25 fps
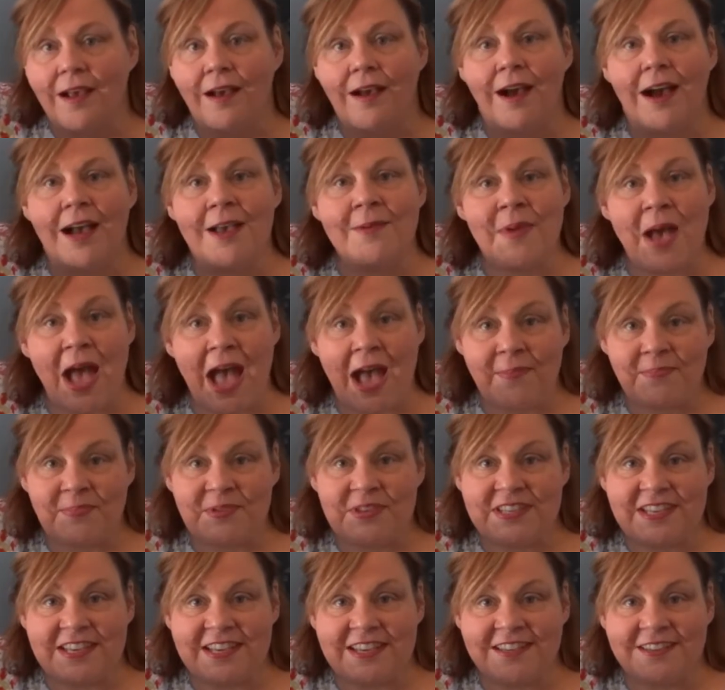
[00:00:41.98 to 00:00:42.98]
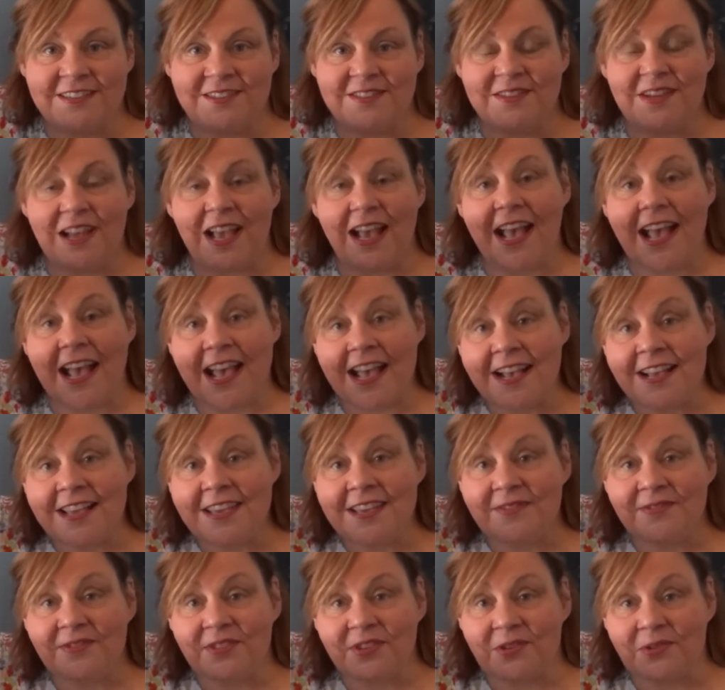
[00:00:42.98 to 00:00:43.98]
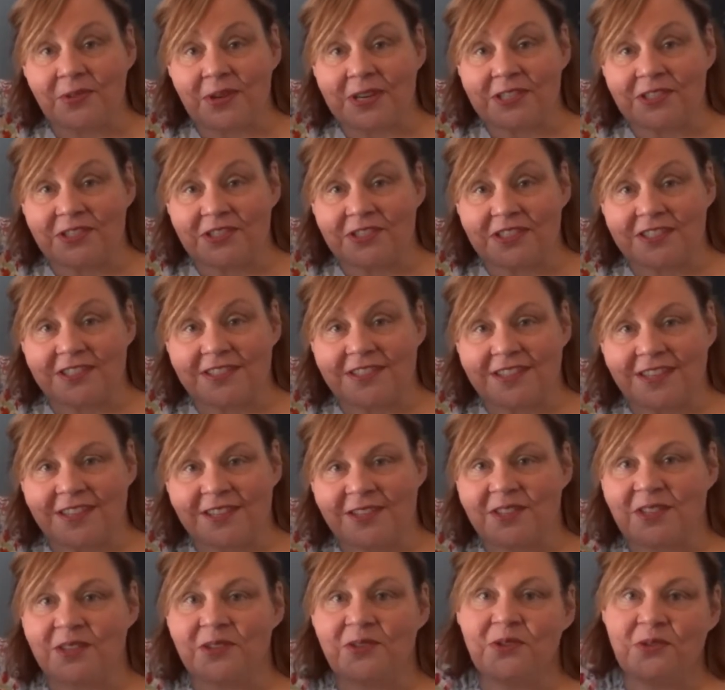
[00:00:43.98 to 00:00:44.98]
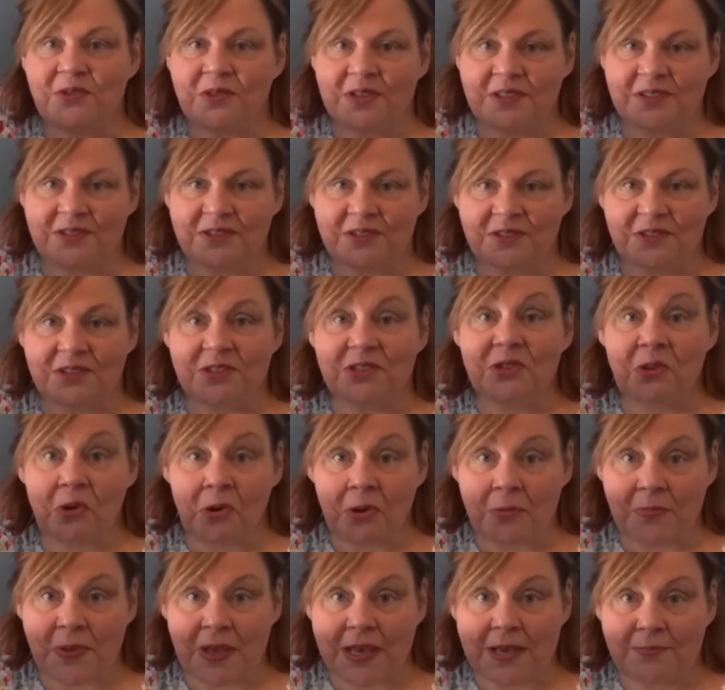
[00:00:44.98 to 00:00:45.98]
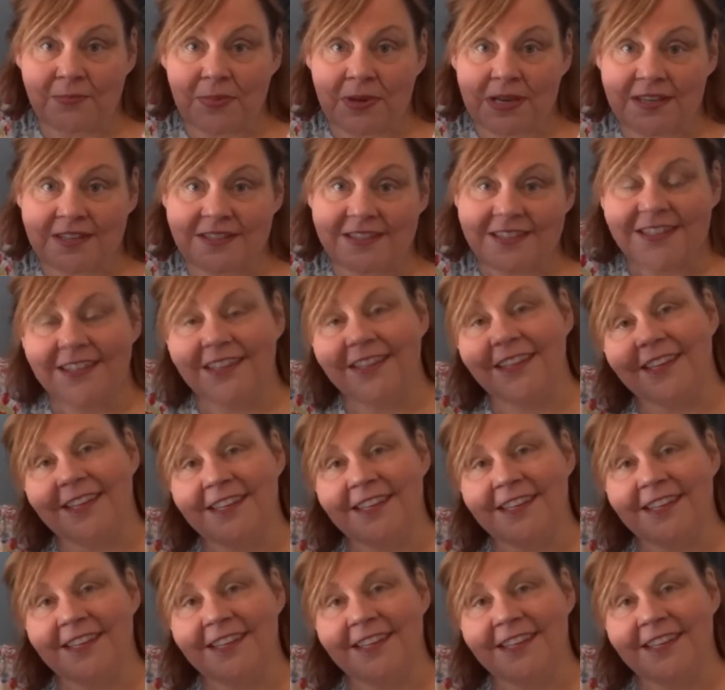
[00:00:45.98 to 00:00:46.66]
I'm happy to answer any of your questions so you can turn your bed bugs